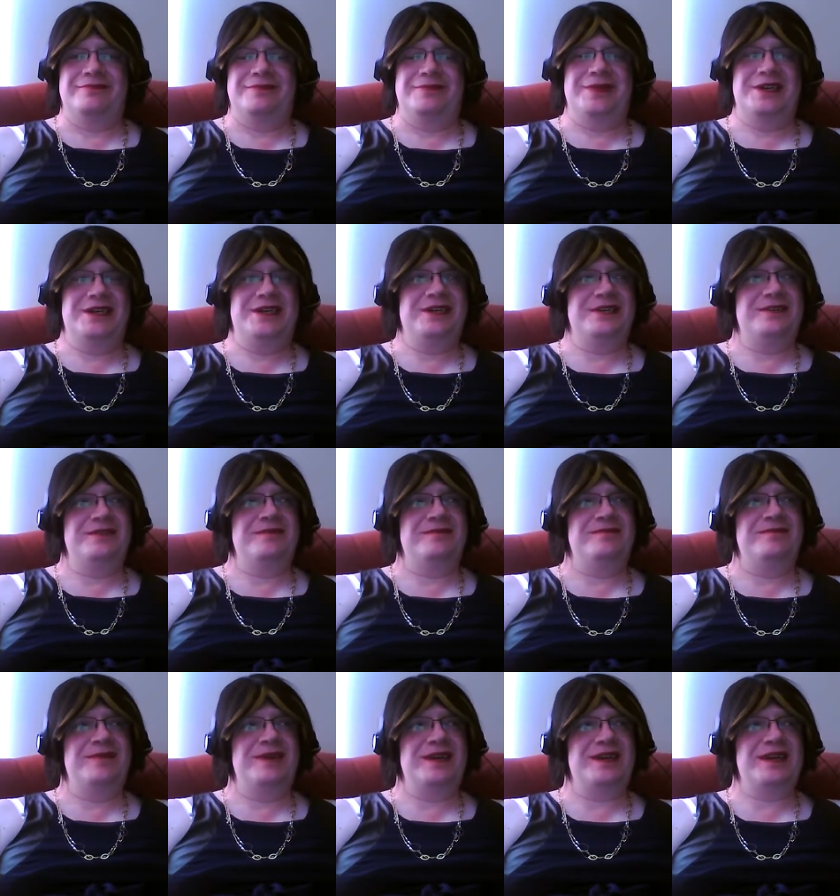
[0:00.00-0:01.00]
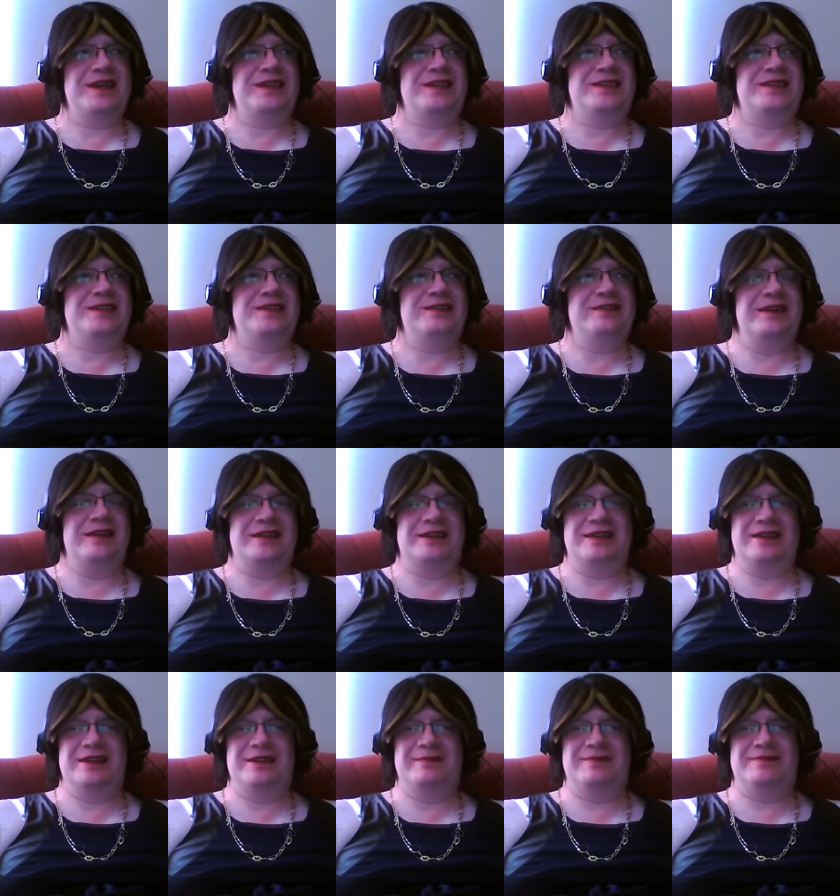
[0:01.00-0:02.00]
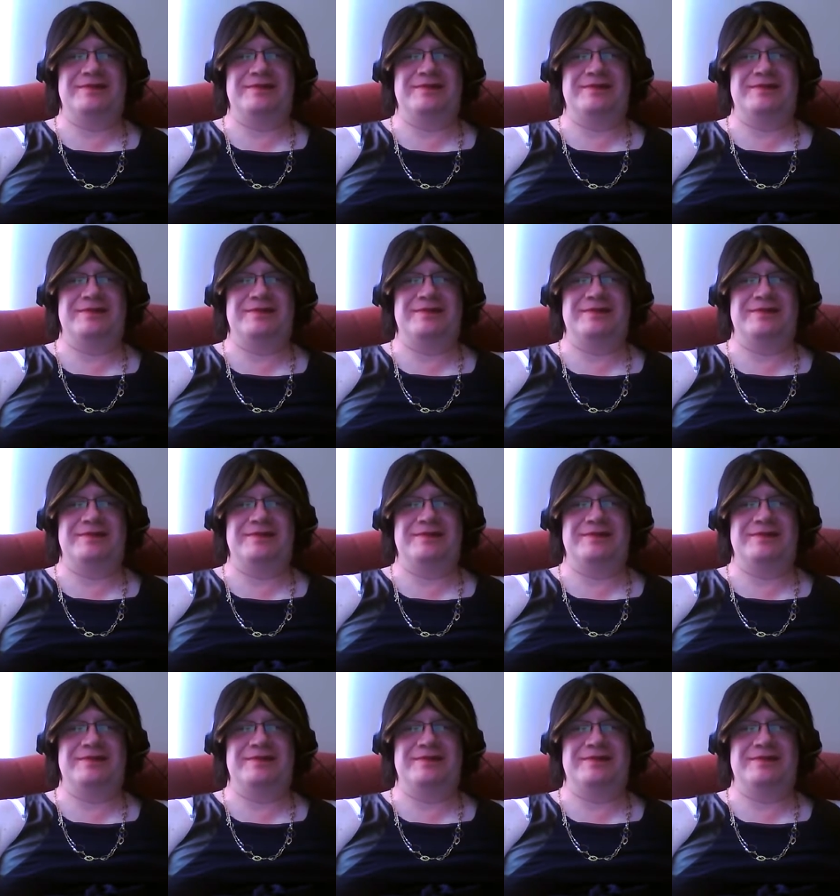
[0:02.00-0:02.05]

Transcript: Oh, I guess dressing up.